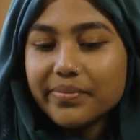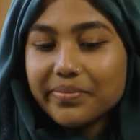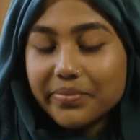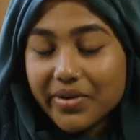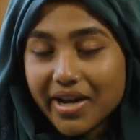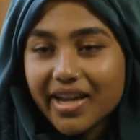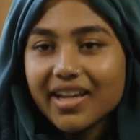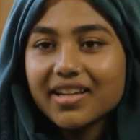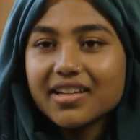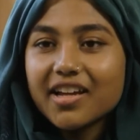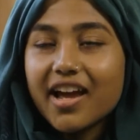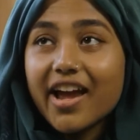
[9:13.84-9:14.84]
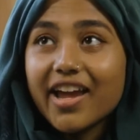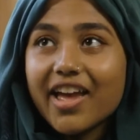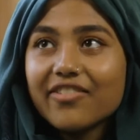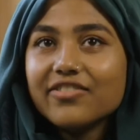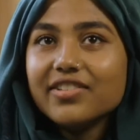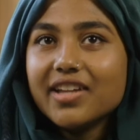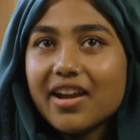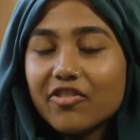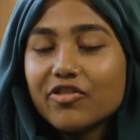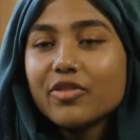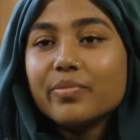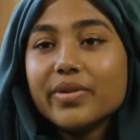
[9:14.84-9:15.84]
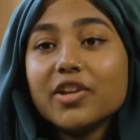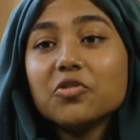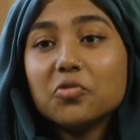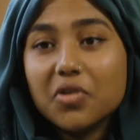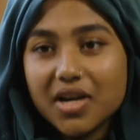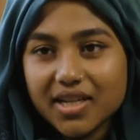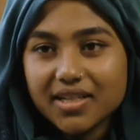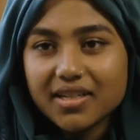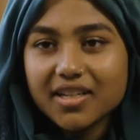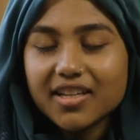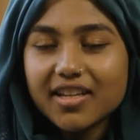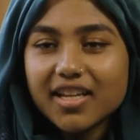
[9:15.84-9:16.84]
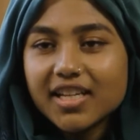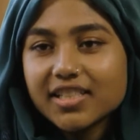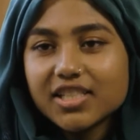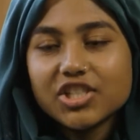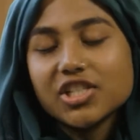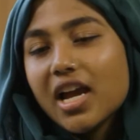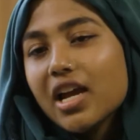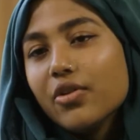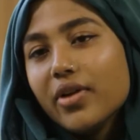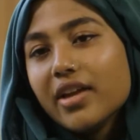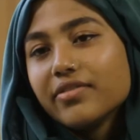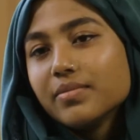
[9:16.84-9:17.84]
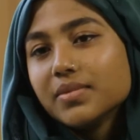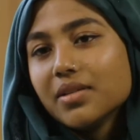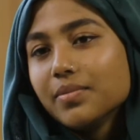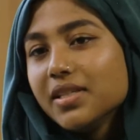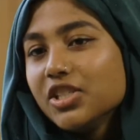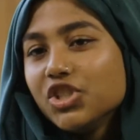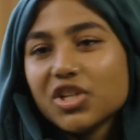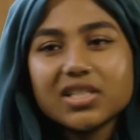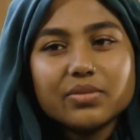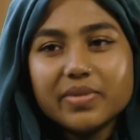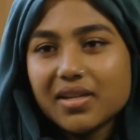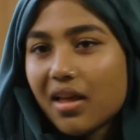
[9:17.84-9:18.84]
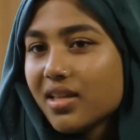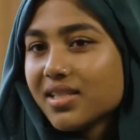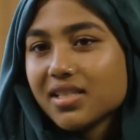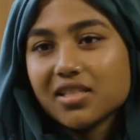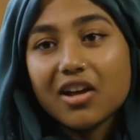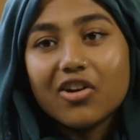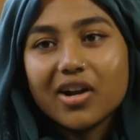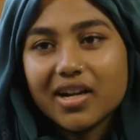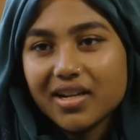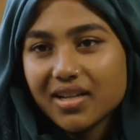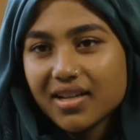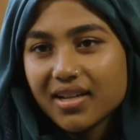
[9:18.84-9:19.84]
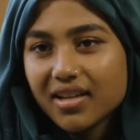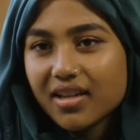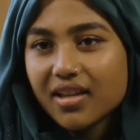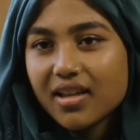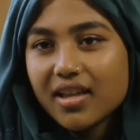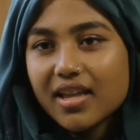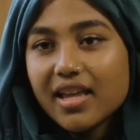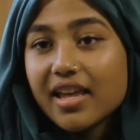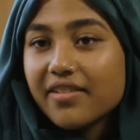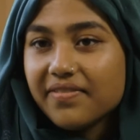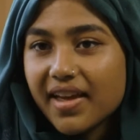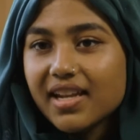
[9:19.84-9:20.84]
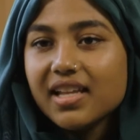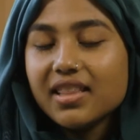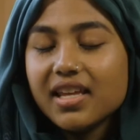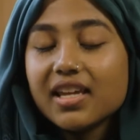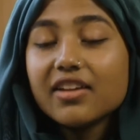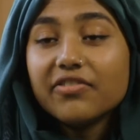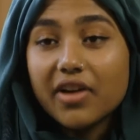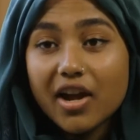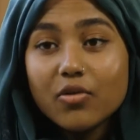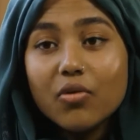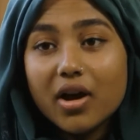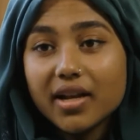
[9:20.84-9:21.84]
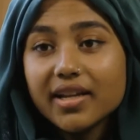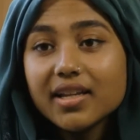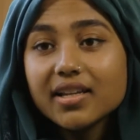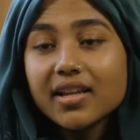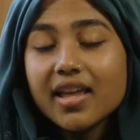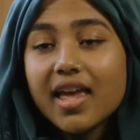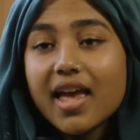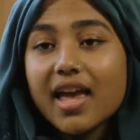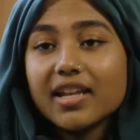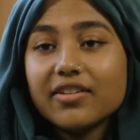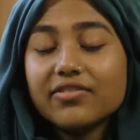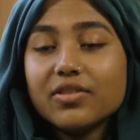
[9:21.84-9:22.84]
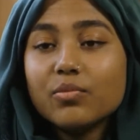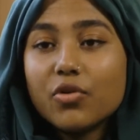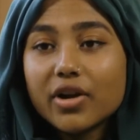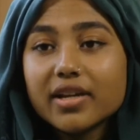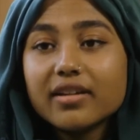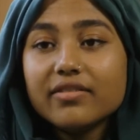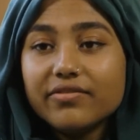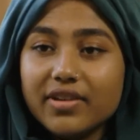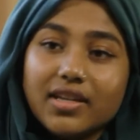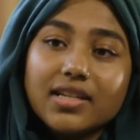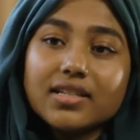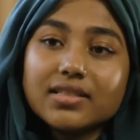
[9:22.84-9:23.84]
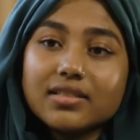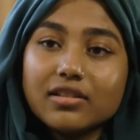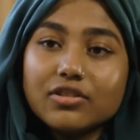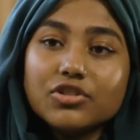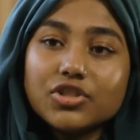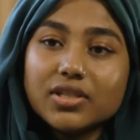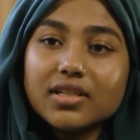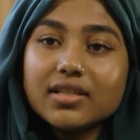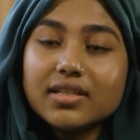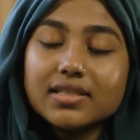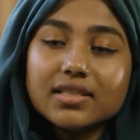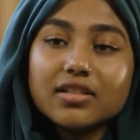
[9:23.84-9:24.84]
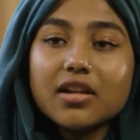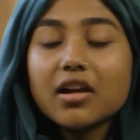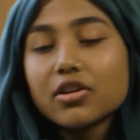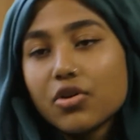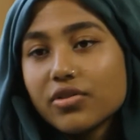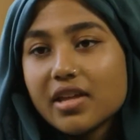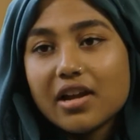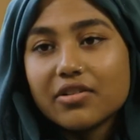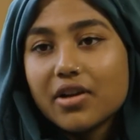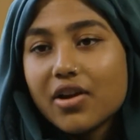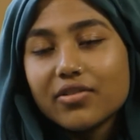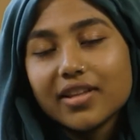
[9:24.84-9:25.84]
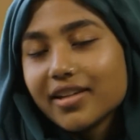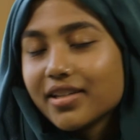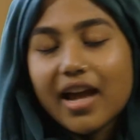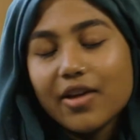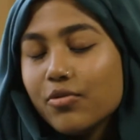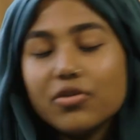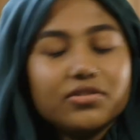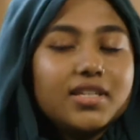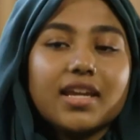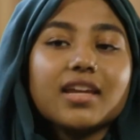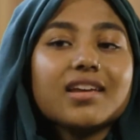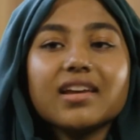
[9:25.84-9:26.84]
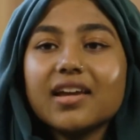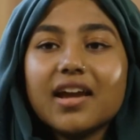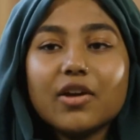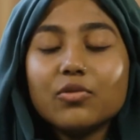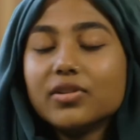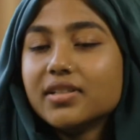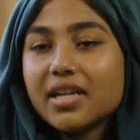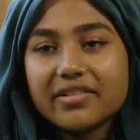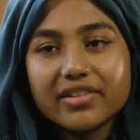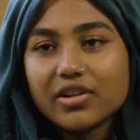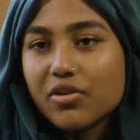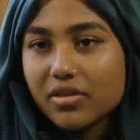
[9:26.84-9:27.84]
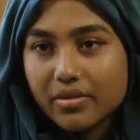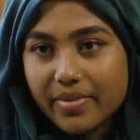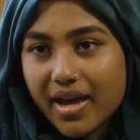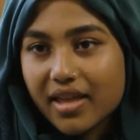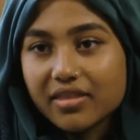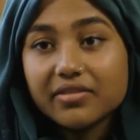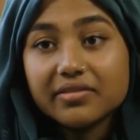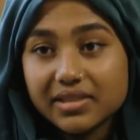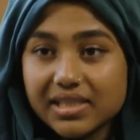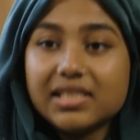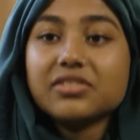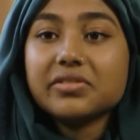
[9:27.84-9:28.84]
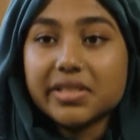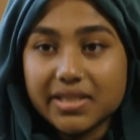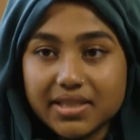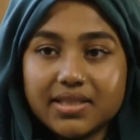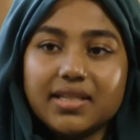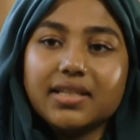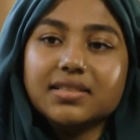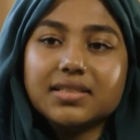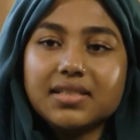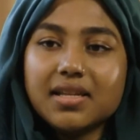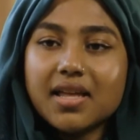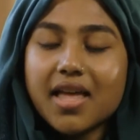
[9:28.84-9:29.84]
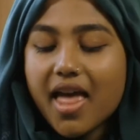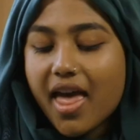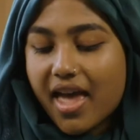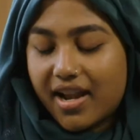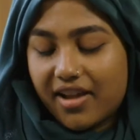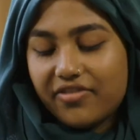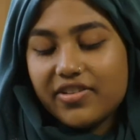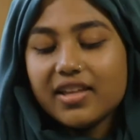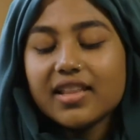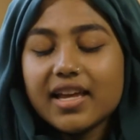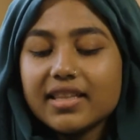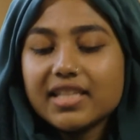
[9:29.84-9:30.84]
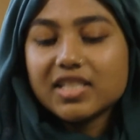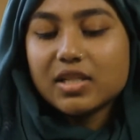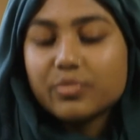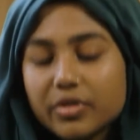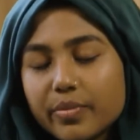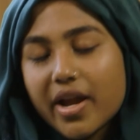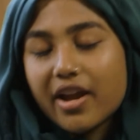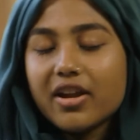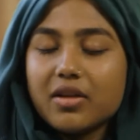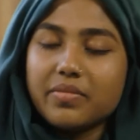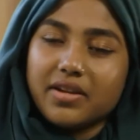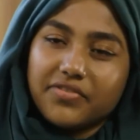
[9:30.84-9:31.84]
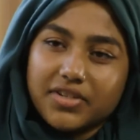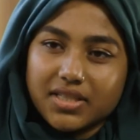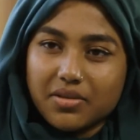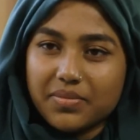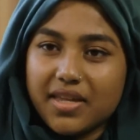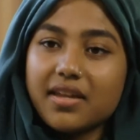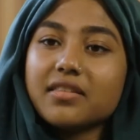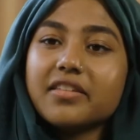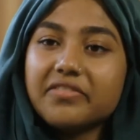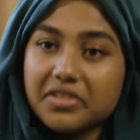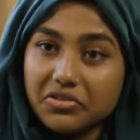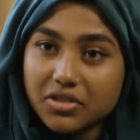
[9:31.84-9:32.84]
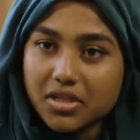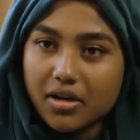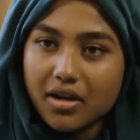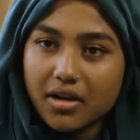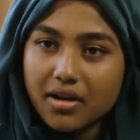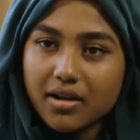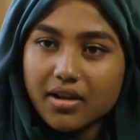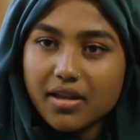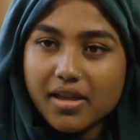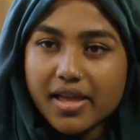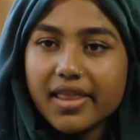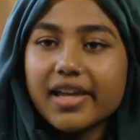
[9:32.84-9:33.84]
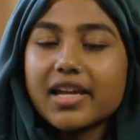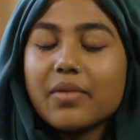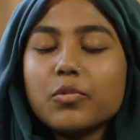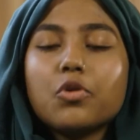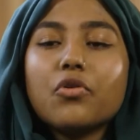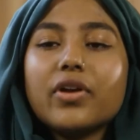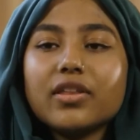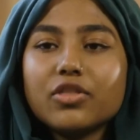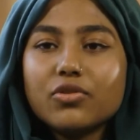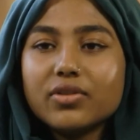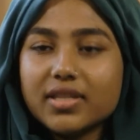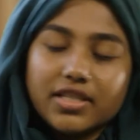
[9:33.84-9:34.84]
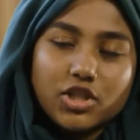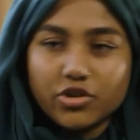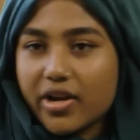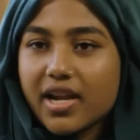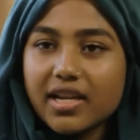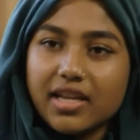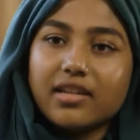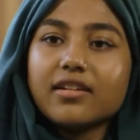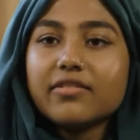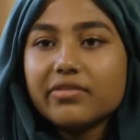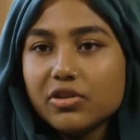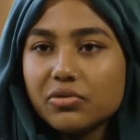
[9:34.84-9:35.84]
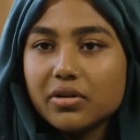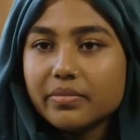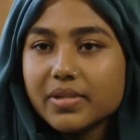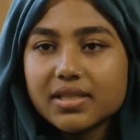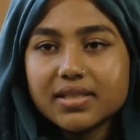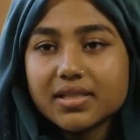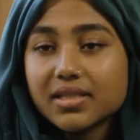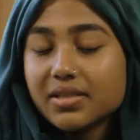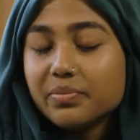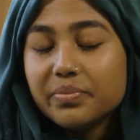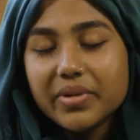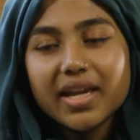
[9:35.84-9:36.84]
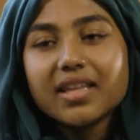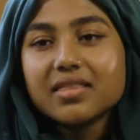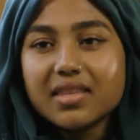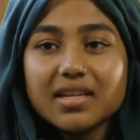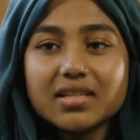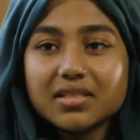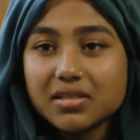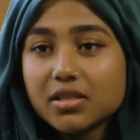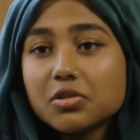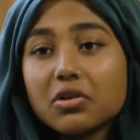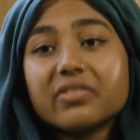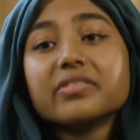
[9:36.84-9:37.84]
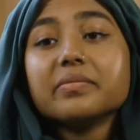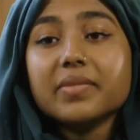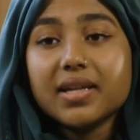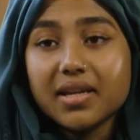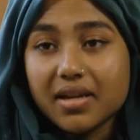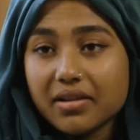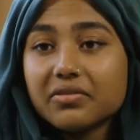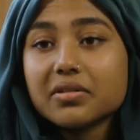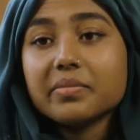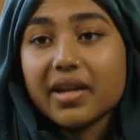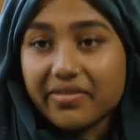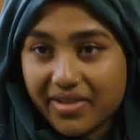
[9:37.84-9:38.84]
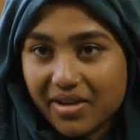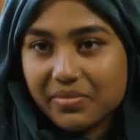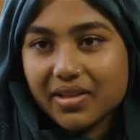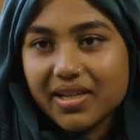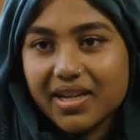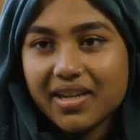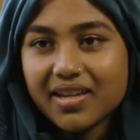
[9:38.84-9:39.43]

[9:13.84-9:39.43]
But I have never been one to shy away from something just because it's hard. If anything, if I want it, and if the more convenient solution is to not go that route, like I won't take it. I will never go the path of least resistance. And I feel like this is preparing me for something in the future. Like I'm going through this training, if you will, because there's big things in store for me and for my family.